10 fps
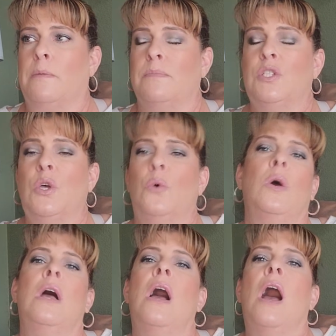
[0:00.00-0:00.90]
So
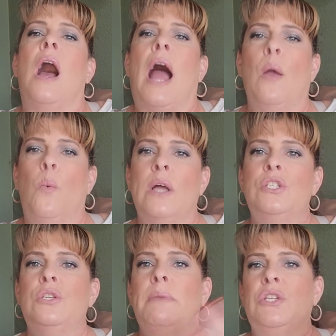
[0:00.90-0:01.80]
I want
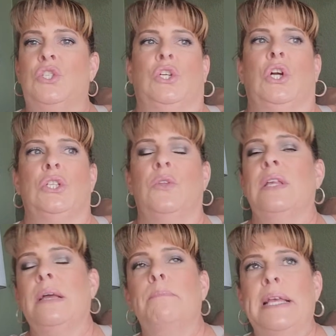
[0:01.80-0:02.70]
to make sure, so
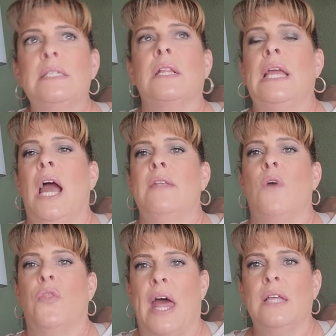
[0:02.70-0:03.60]
basically kind of
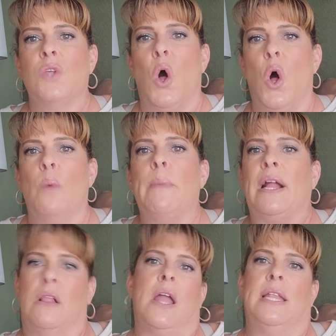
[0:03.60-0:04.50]
that is all my
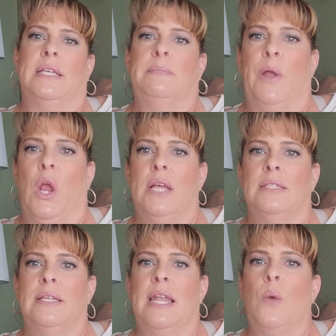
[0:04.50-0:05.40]
client
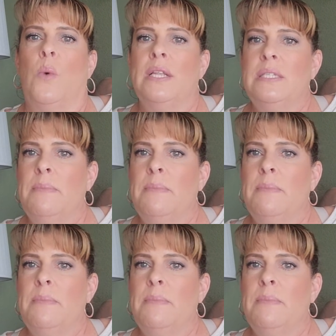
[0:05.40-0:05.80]
experience. And I wanted to